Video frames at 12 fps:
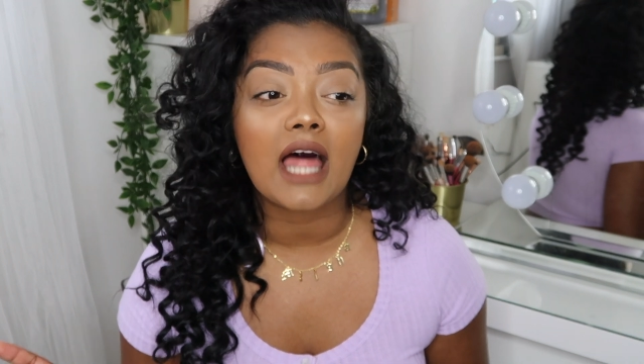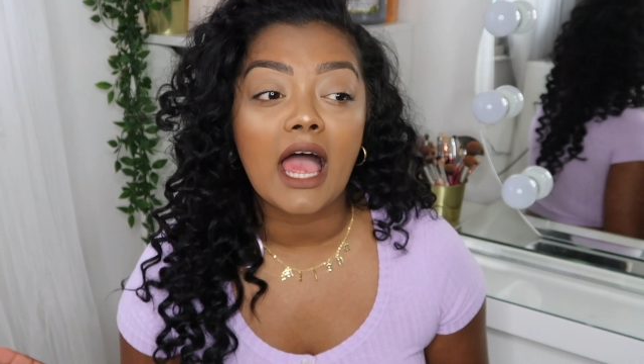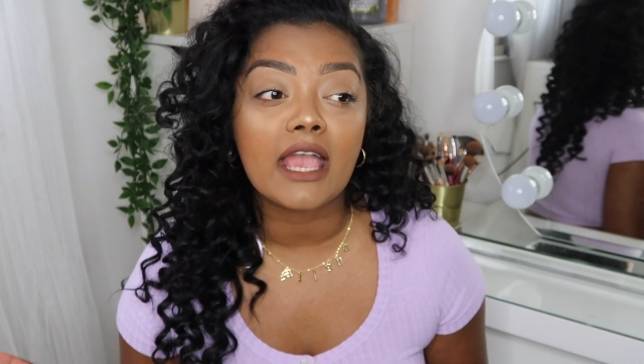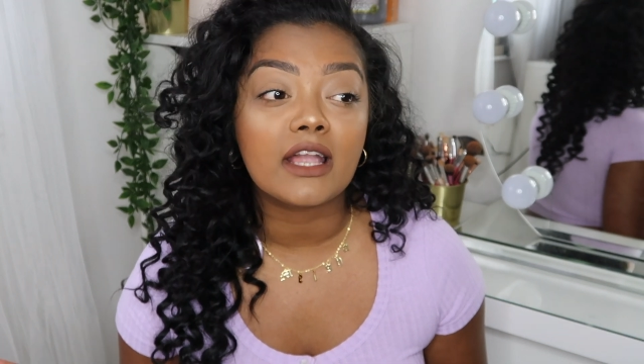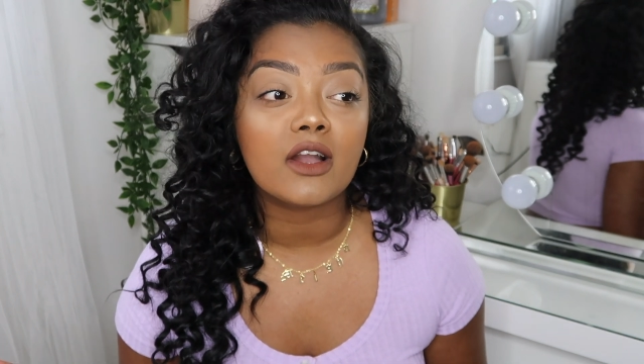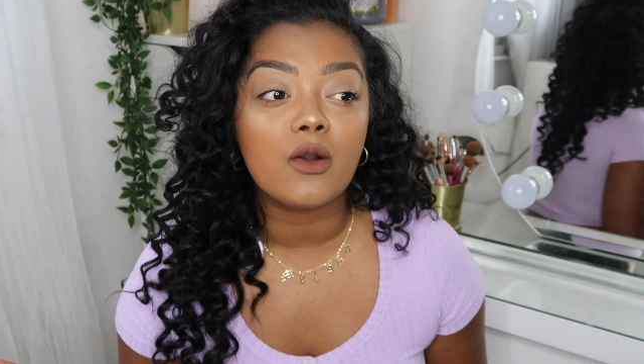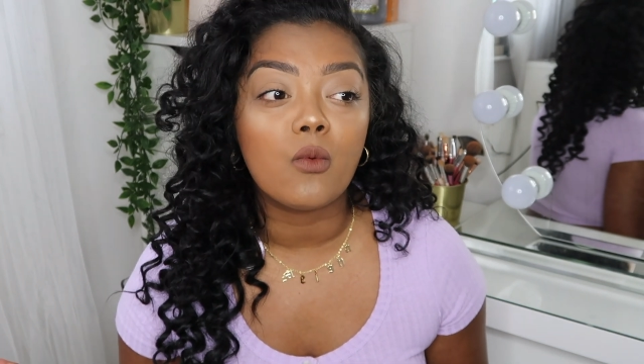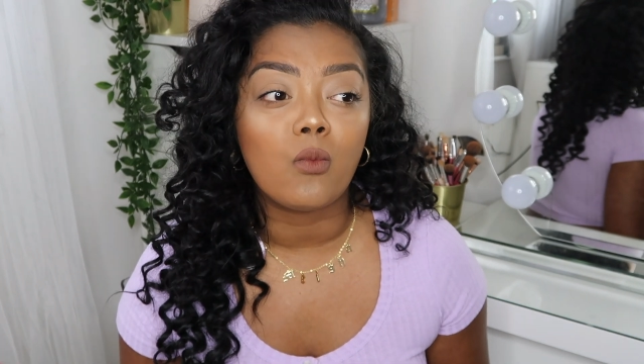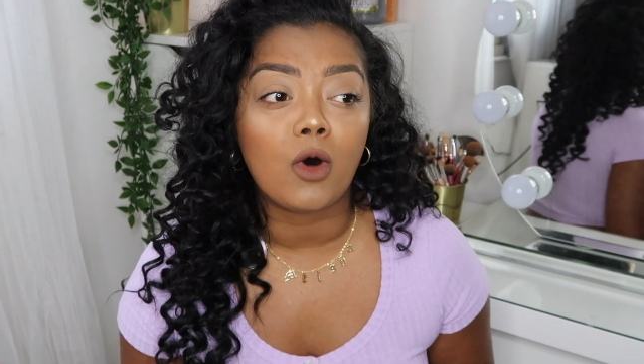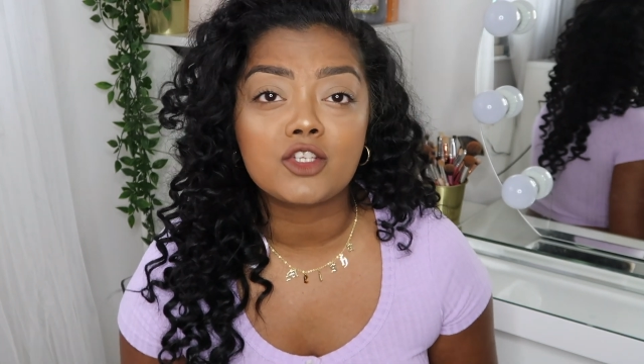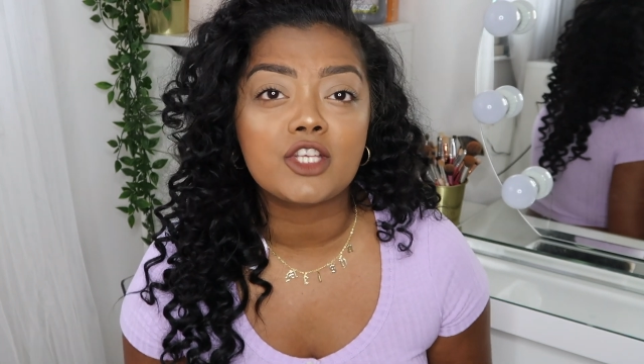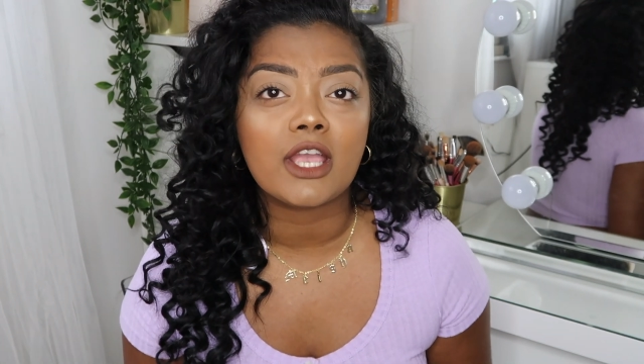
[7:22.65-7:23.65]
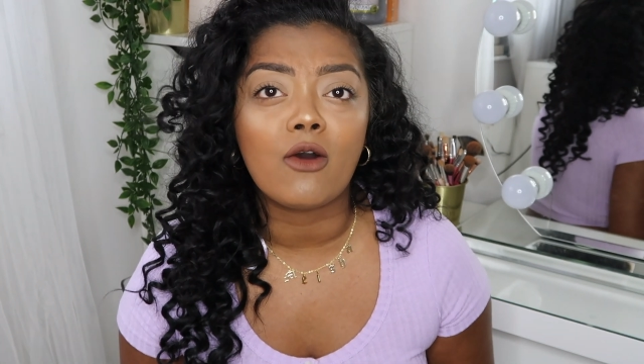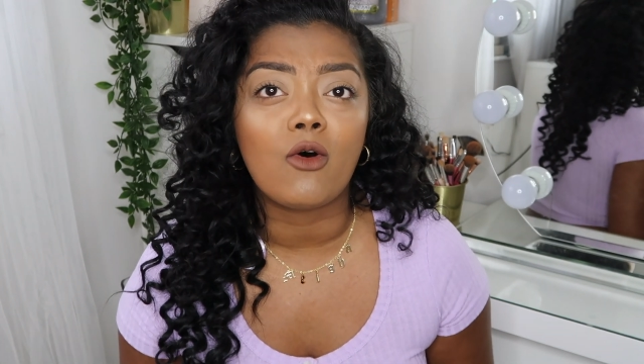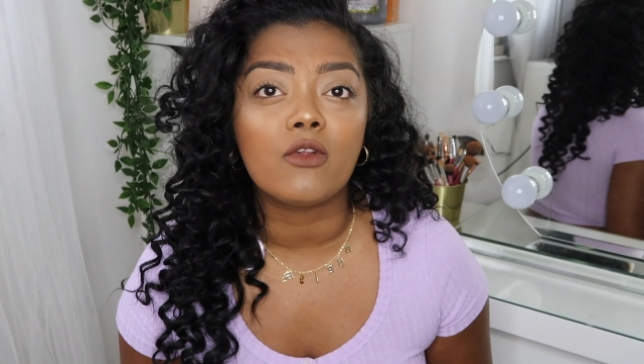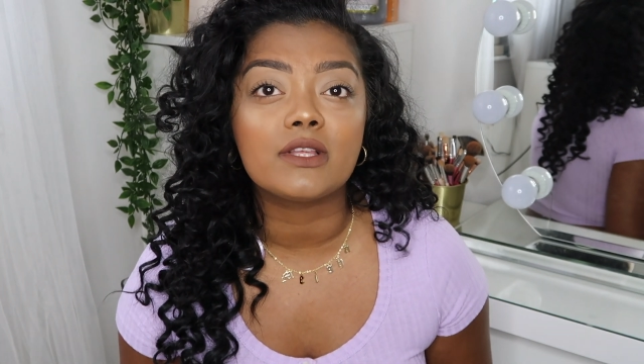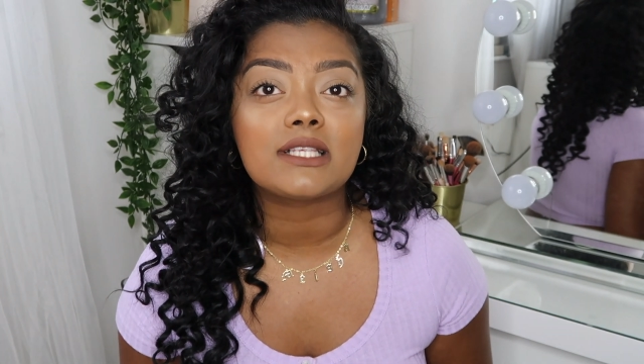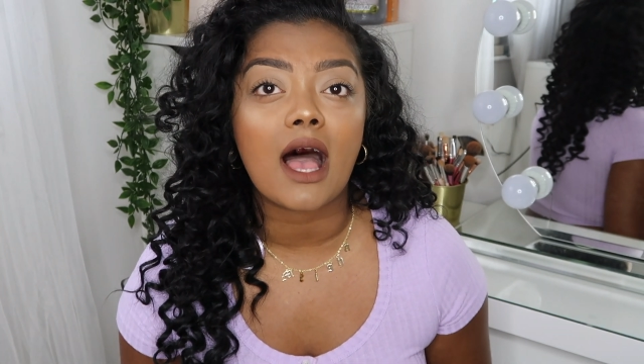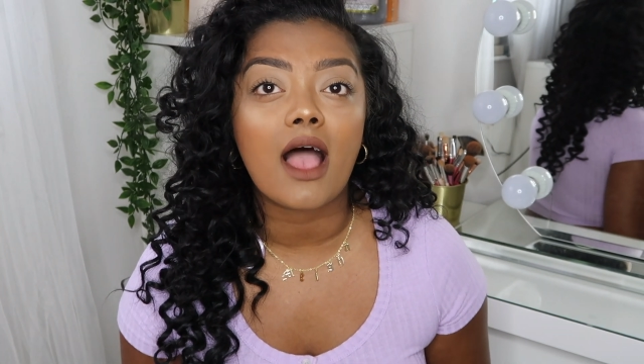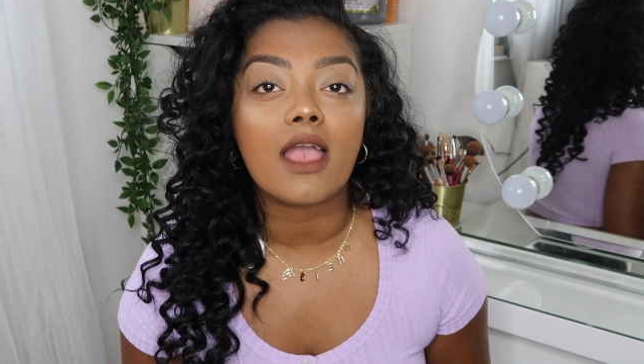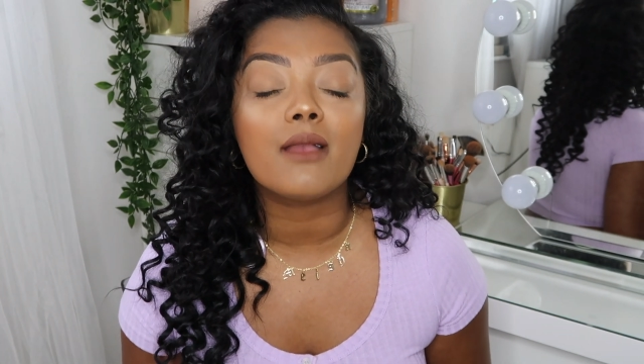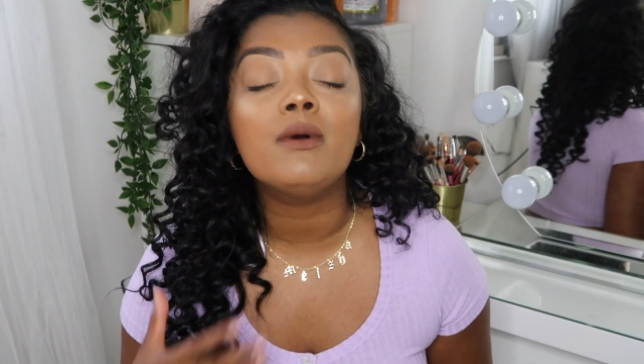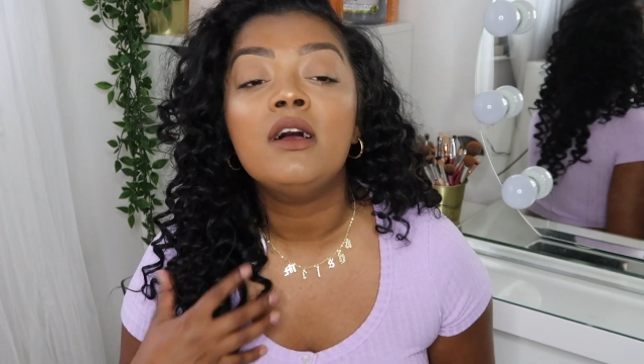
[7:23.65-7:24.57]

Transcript: like watch it all the time.